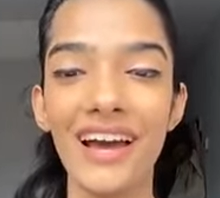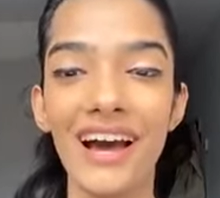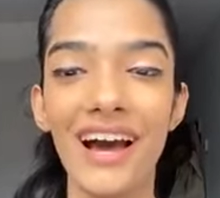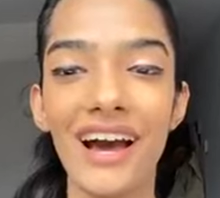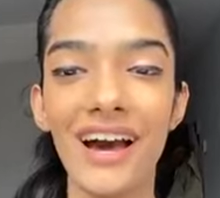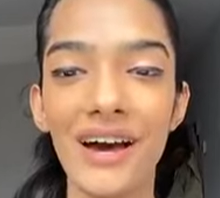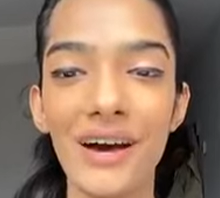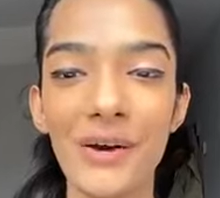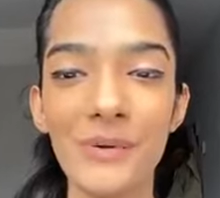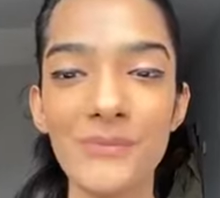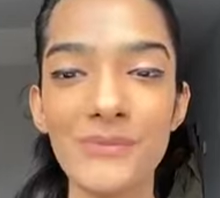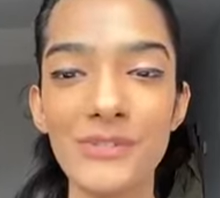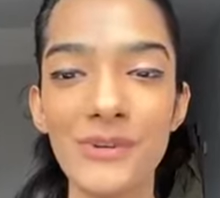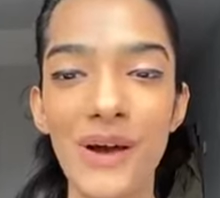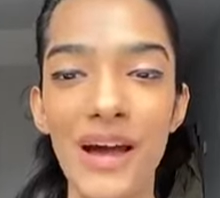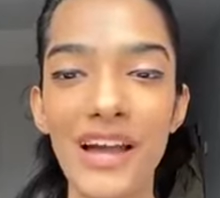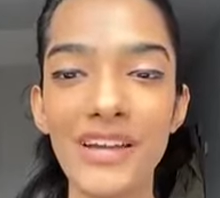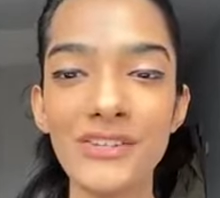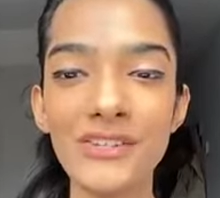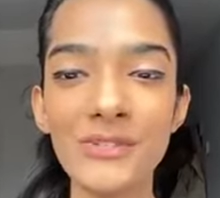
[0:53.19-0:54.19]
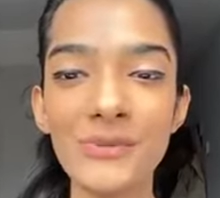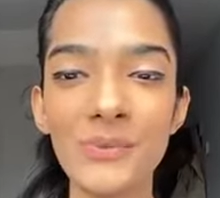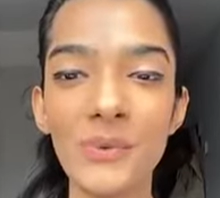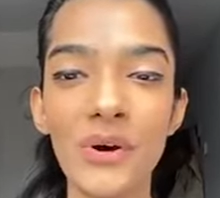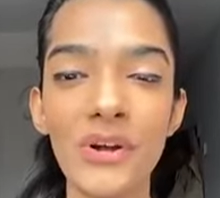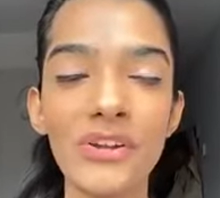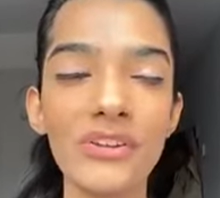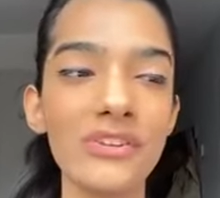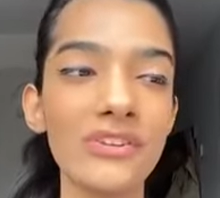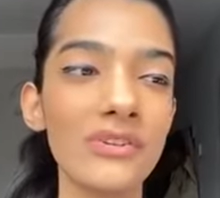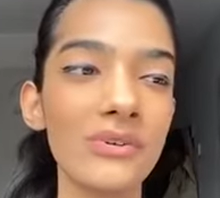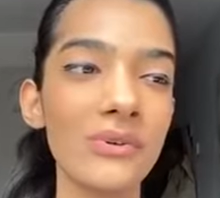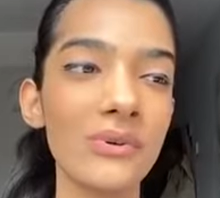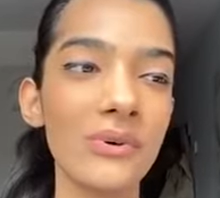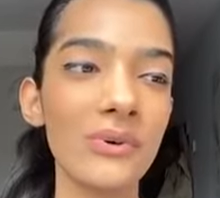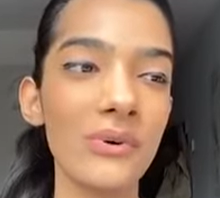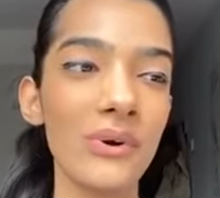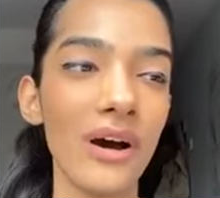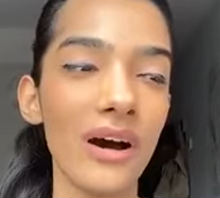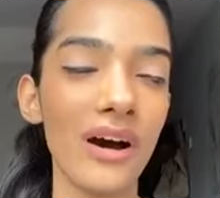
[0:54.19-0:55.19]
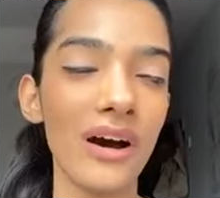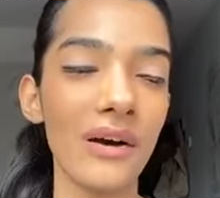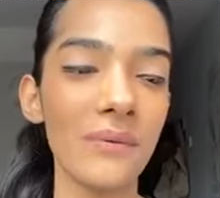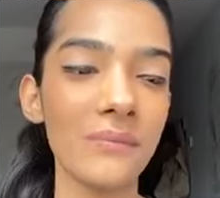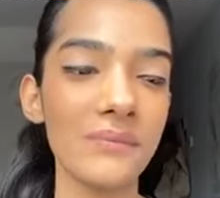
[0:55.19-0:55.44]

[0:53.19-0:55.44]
So I just want to